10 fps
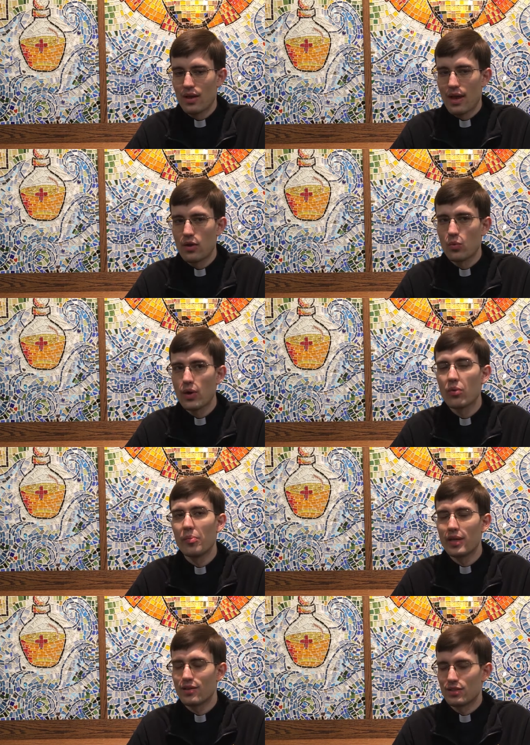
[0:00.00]
And we will
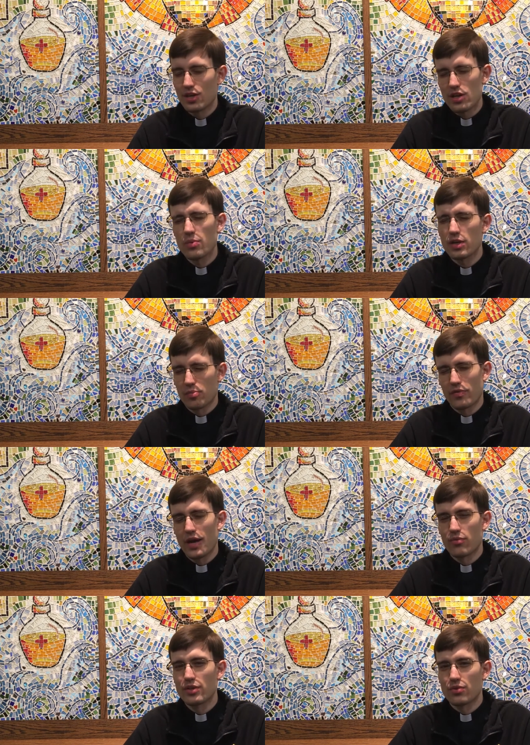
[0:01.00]
be continuing to
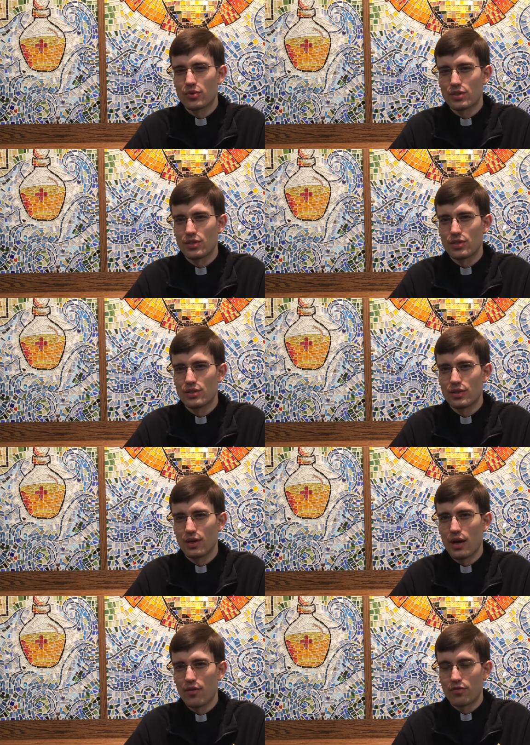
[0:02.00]
provide resources
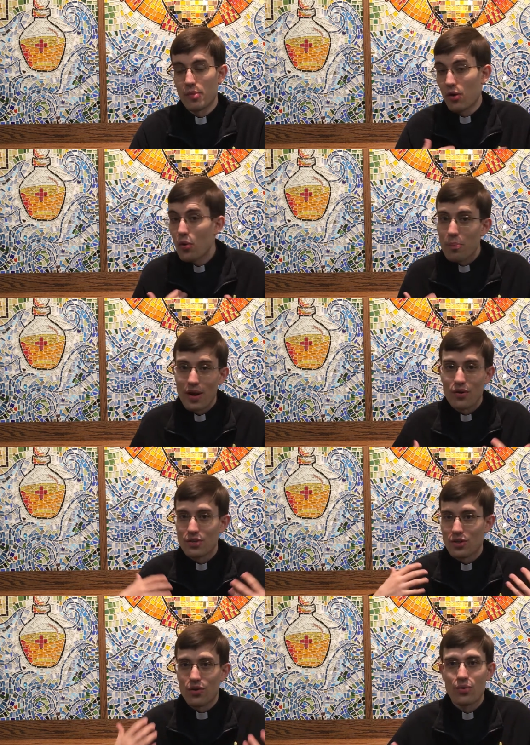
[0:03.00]
from our own
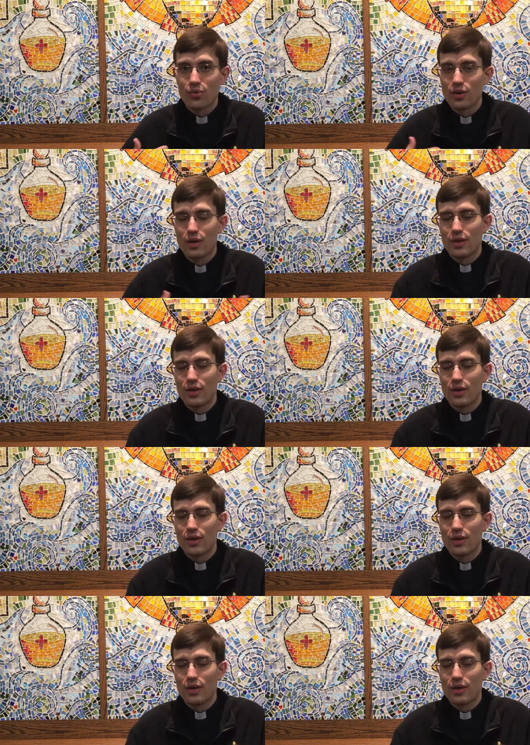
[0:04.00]
parish, our own